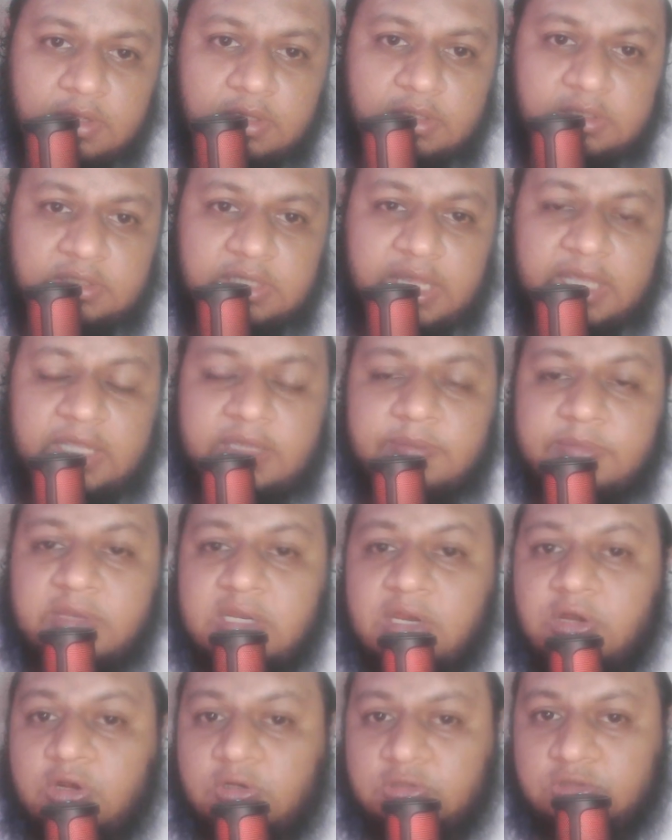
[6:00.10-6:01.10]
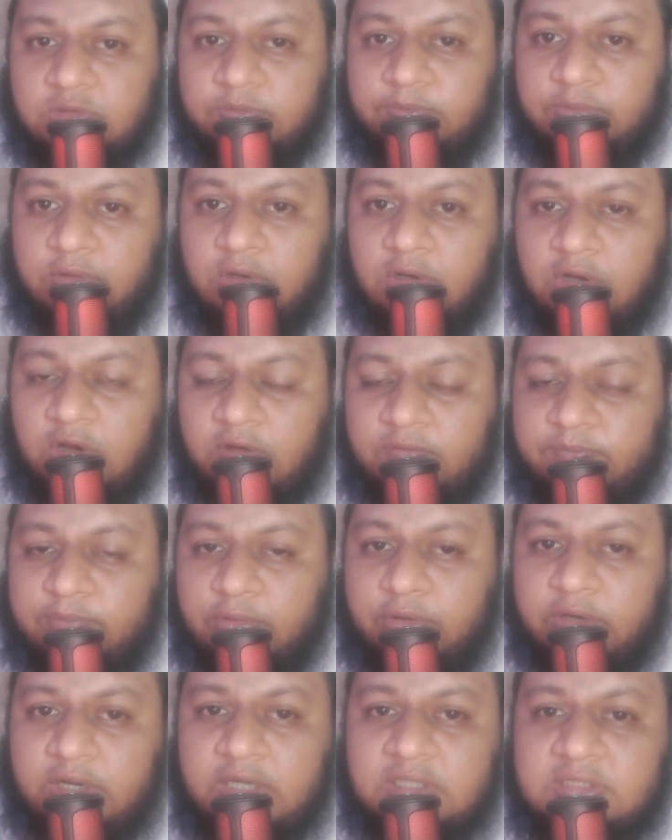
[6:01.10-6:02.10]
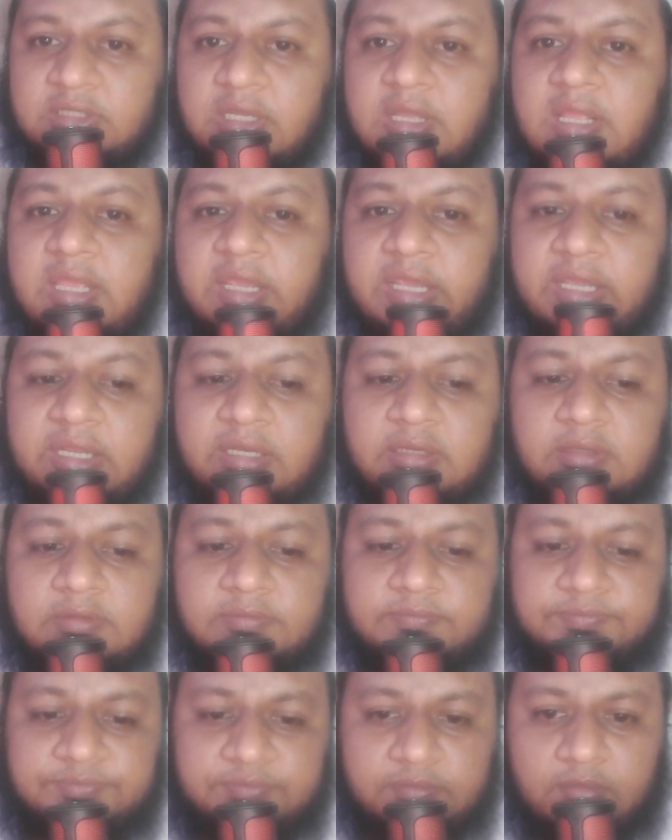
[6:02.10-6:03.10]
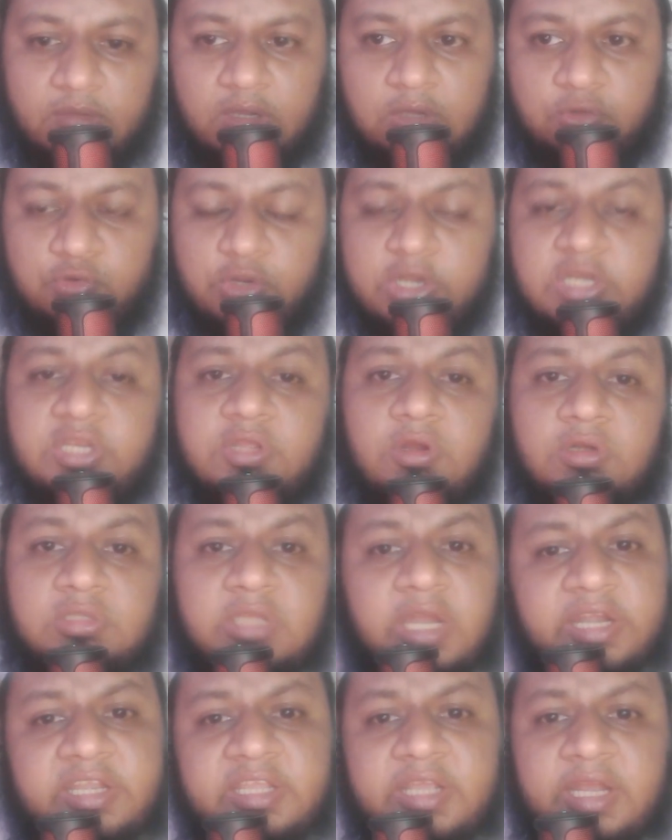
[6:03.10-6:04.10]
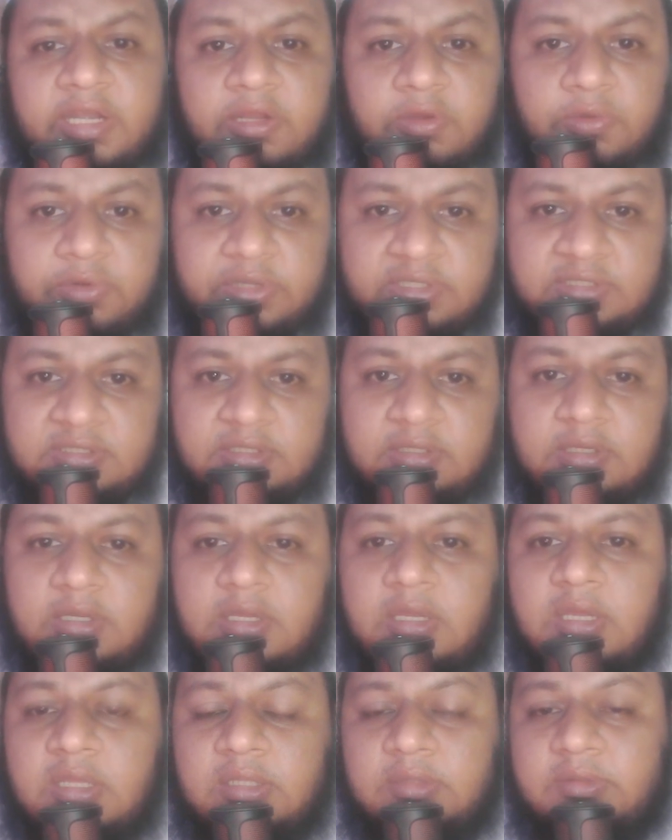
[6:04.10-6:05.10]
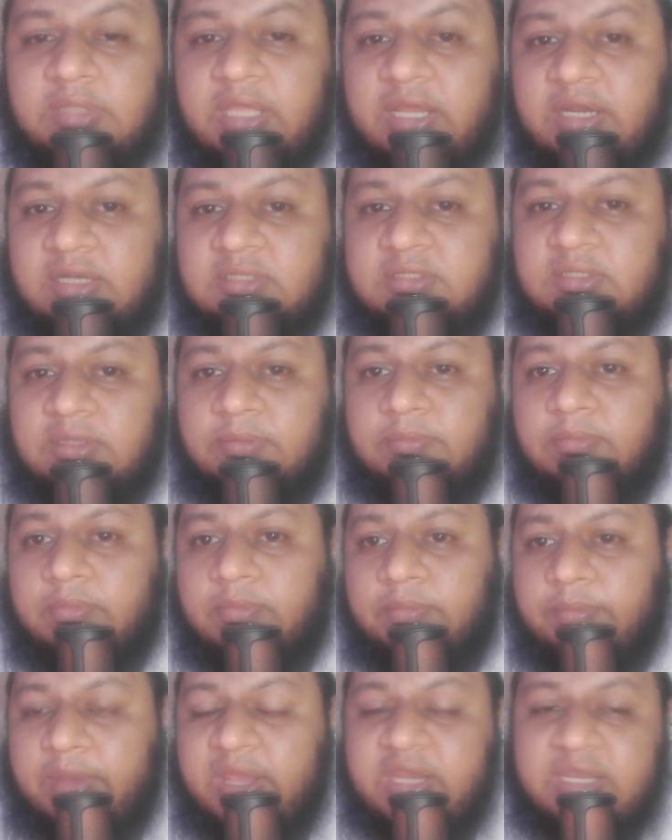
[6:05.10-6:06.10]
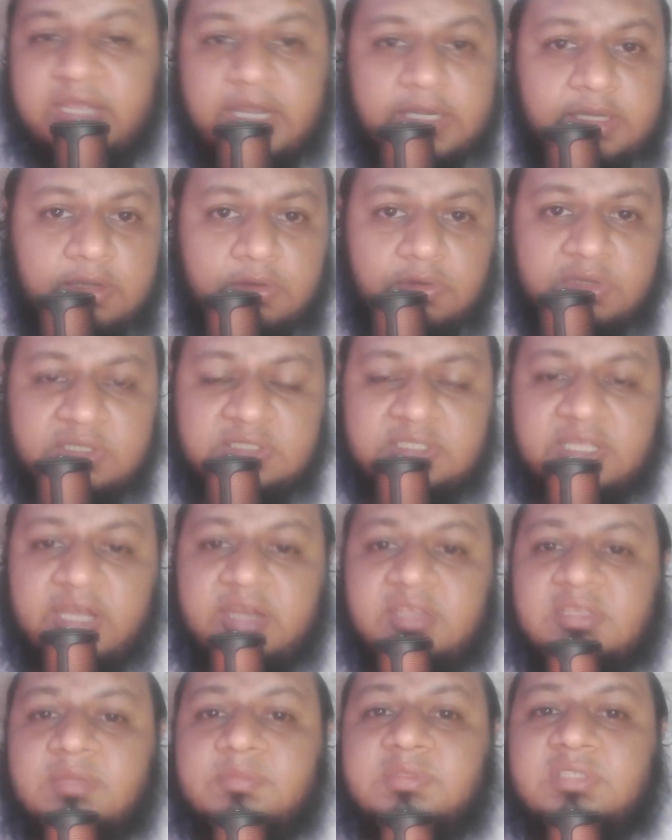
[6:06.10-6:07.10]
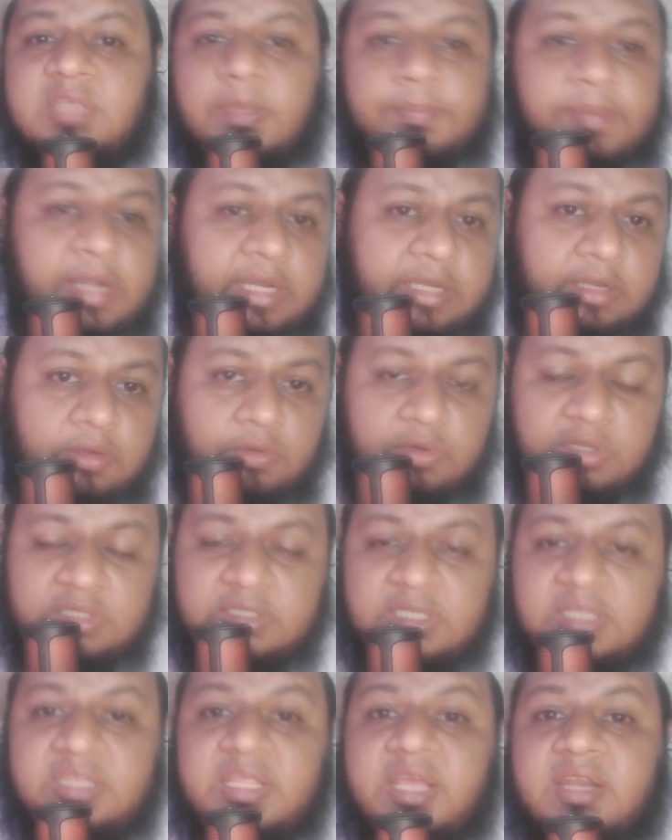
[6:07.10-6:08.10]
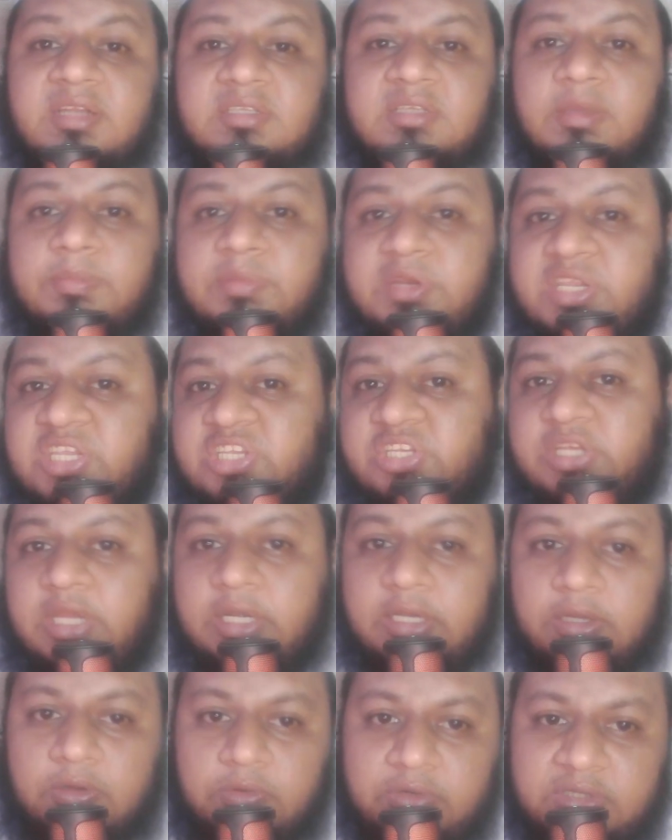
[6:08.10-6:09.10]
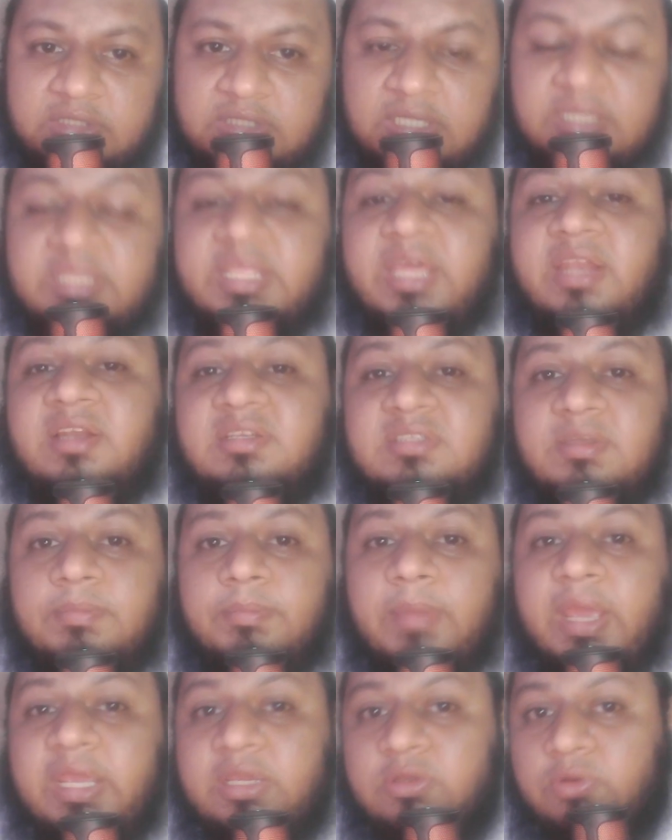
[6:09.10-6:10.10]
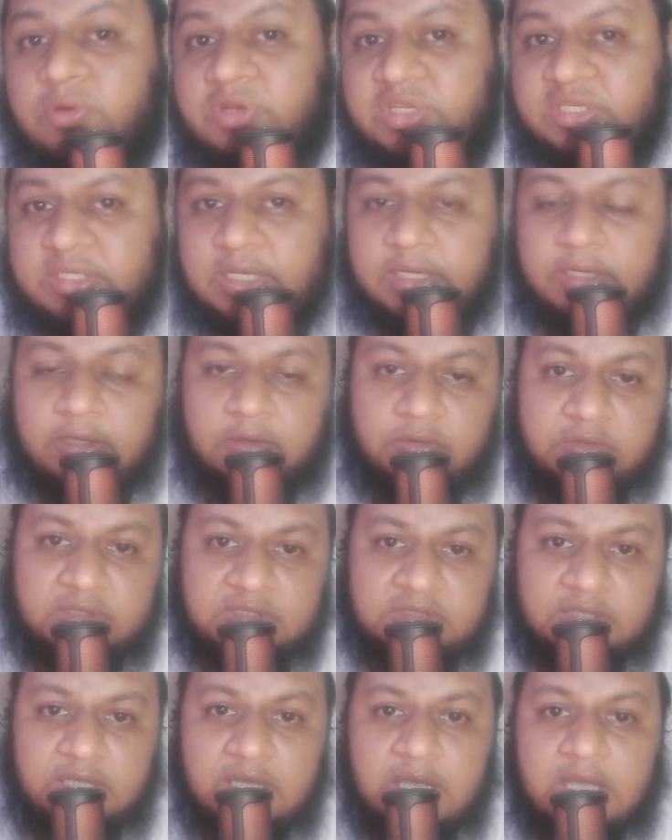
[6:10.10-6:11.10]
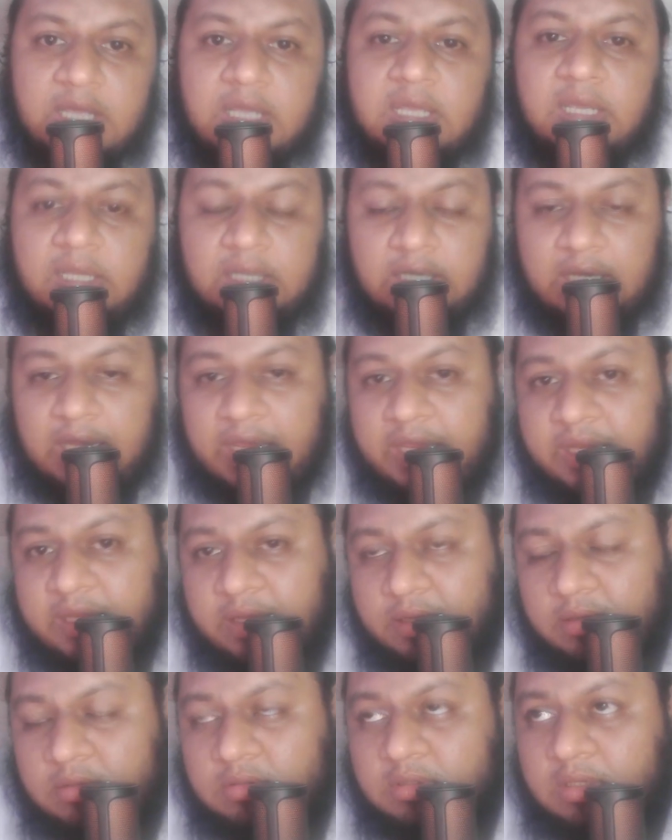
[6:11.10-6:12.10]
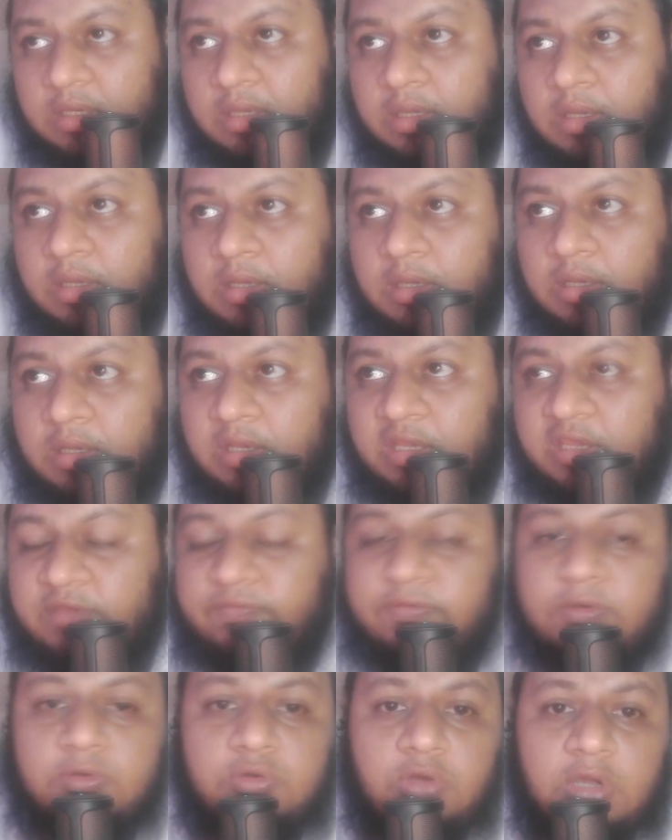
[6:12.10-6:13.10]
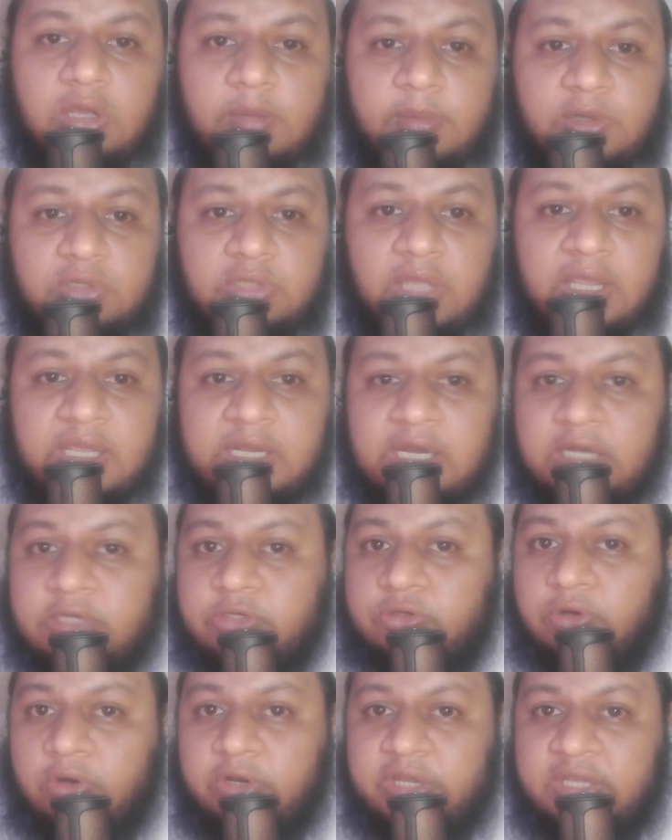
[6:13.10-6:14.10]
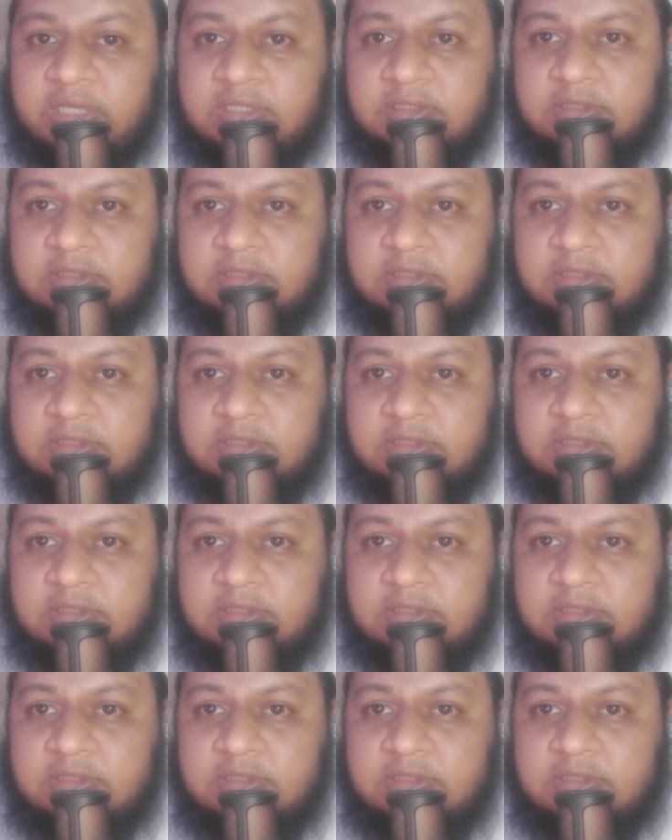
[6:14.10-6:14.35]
like millions of products in 20 or 30 categories. There are some main categories, there are some subcategories, and there are some niche categories, and there are some micro niche categories. Like if you talk about the electronic